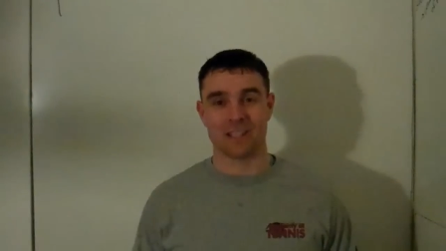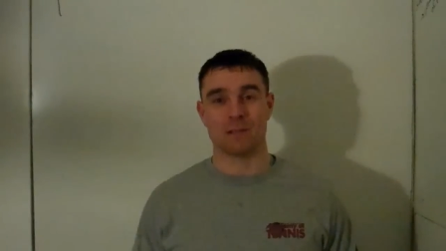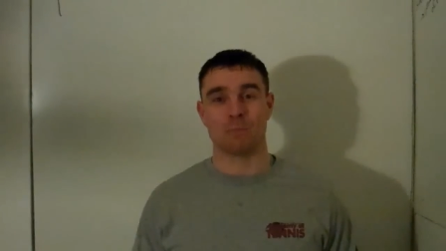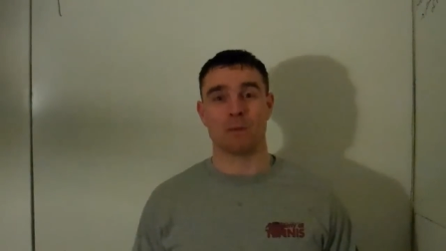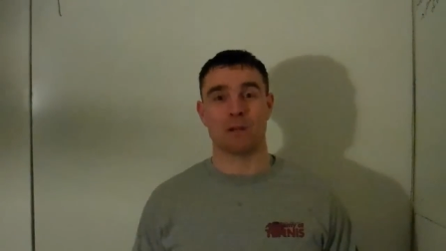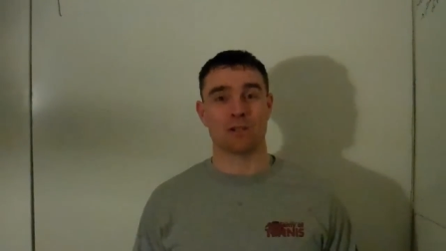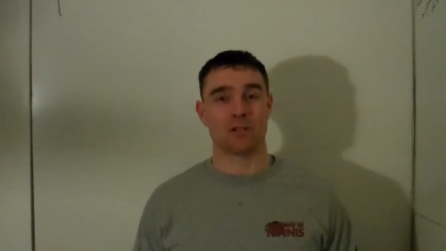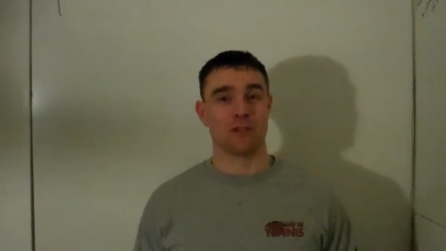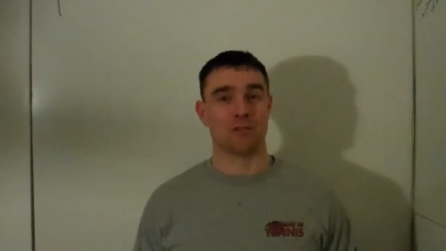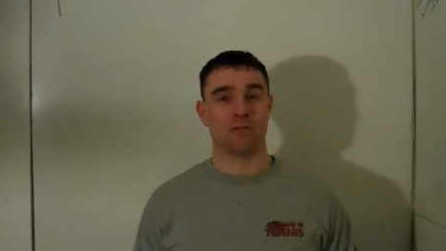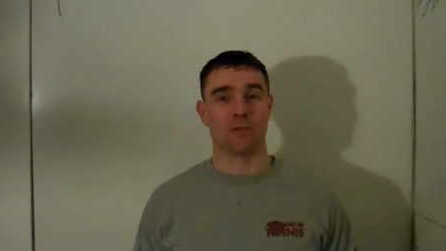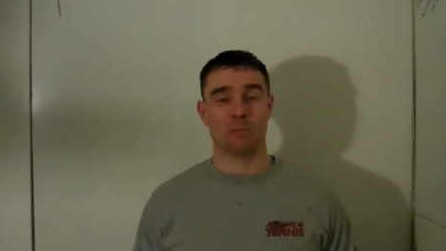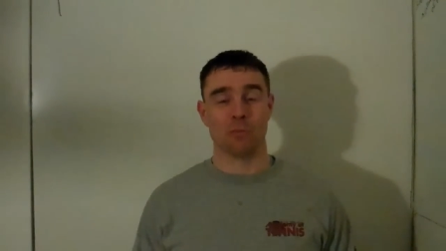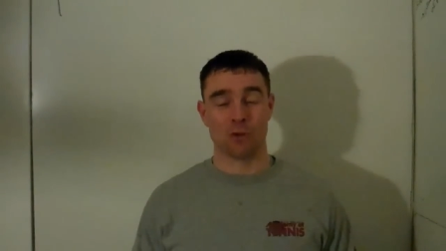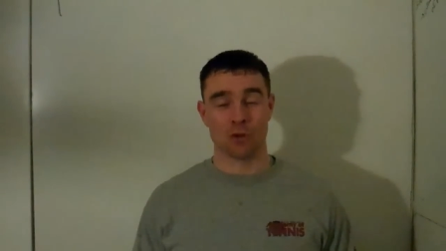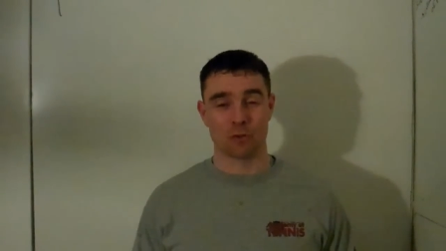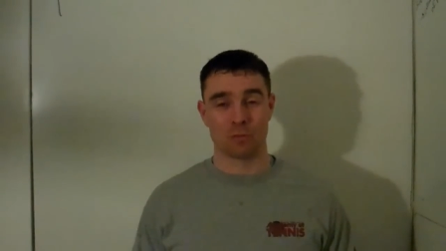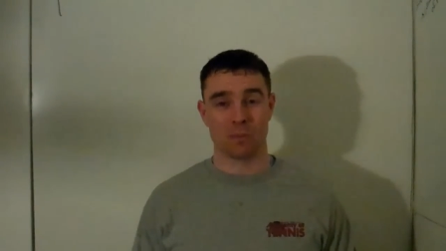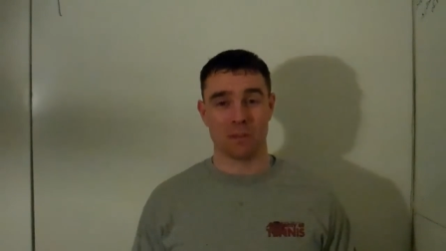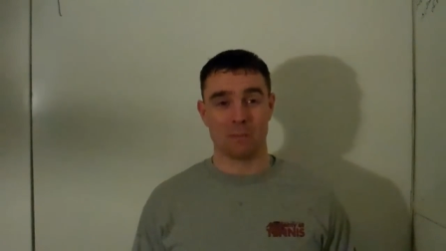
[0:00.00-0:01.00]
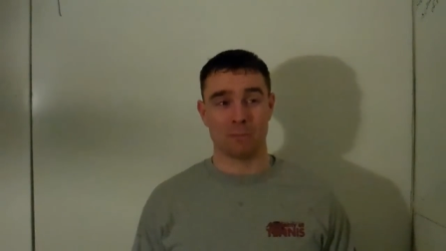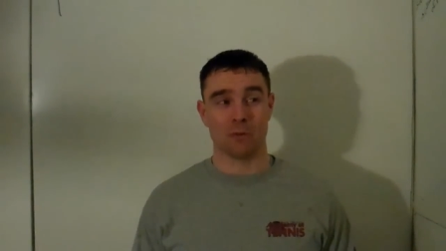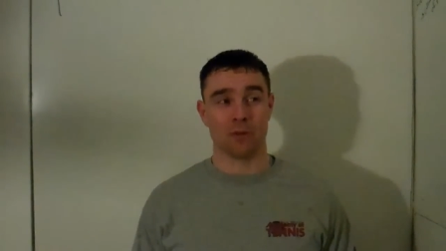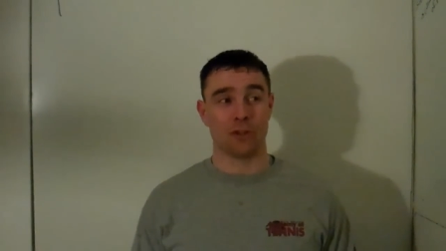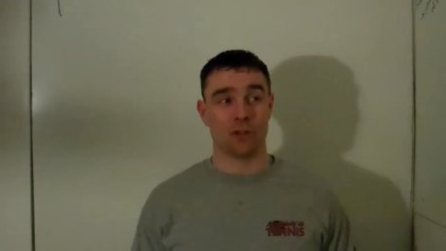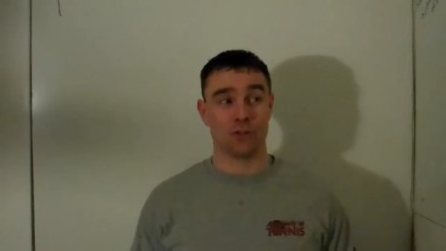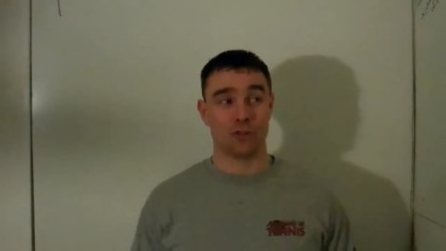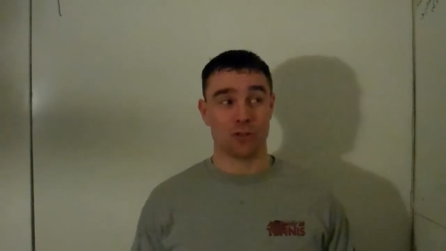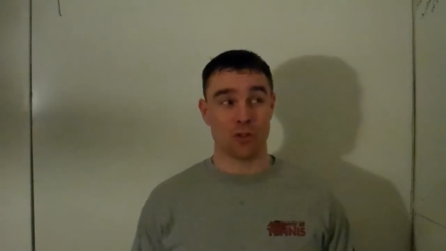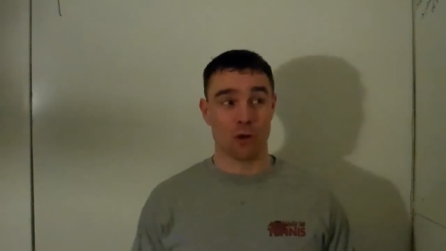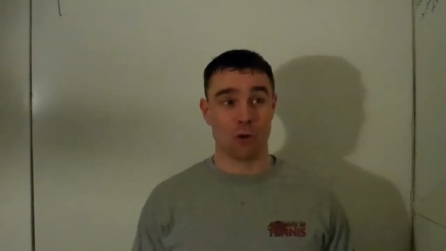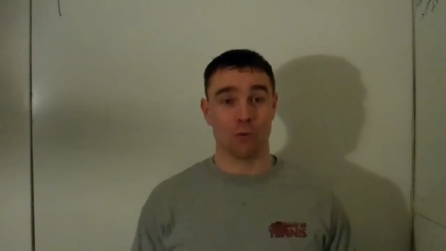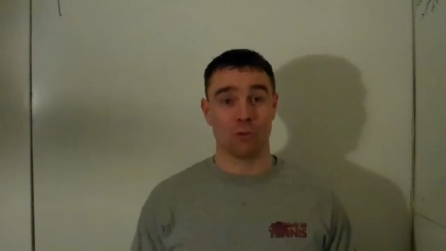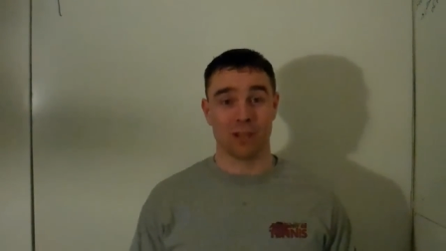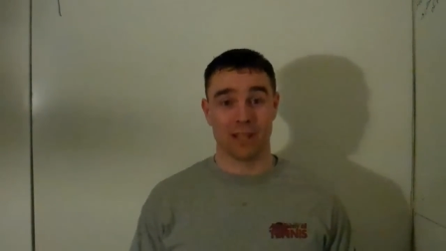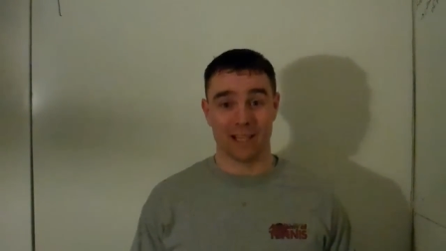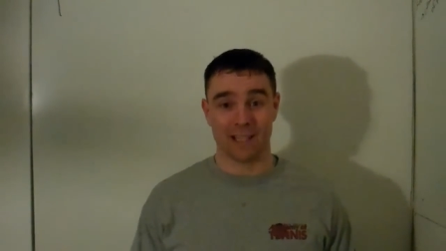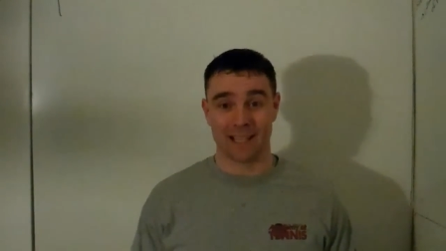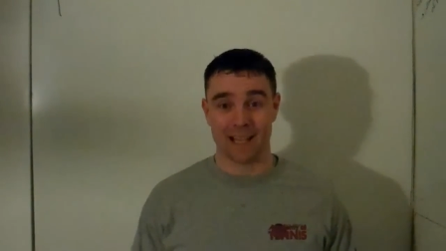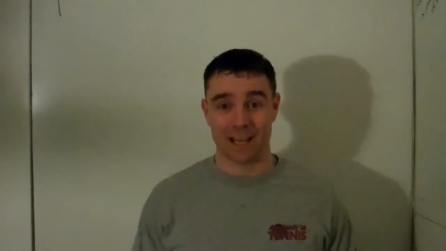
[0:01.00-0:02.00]
especially for most people that don't
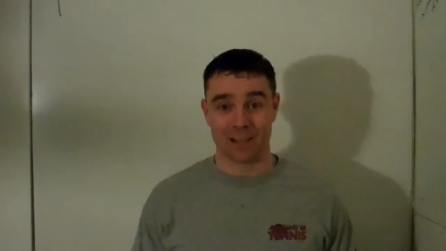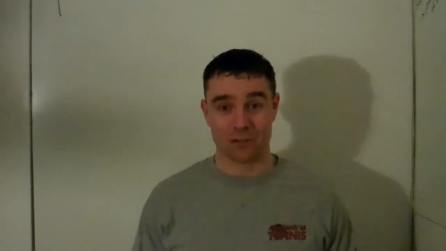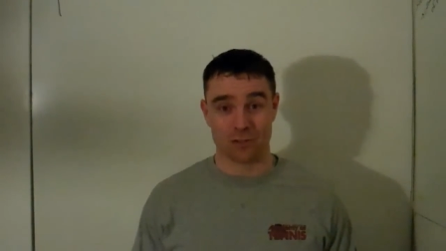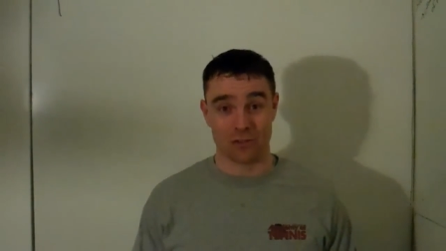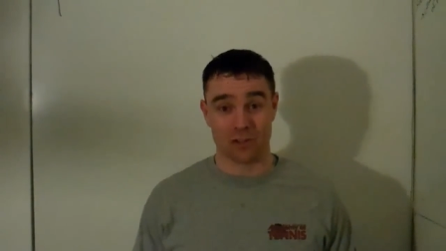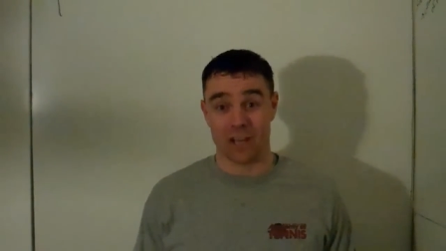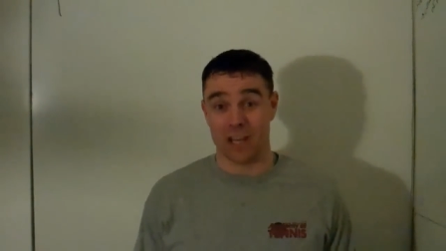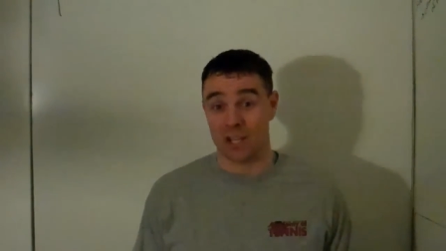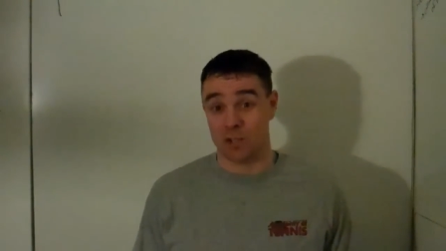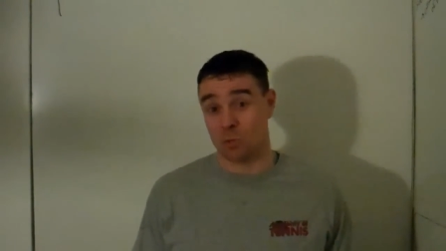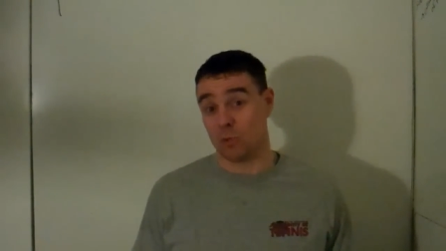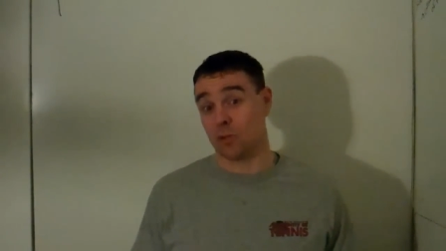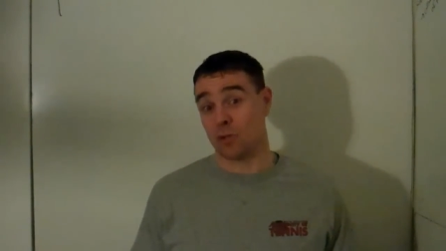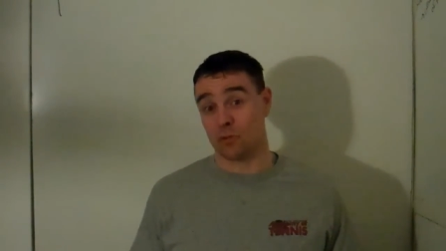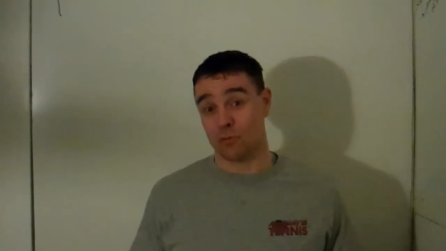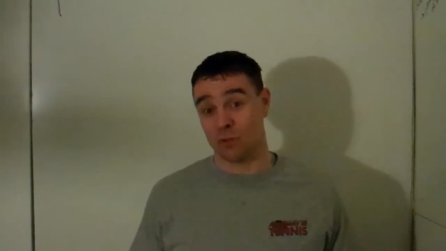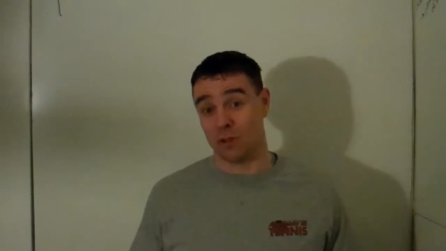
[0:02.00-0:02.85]
like exercise which is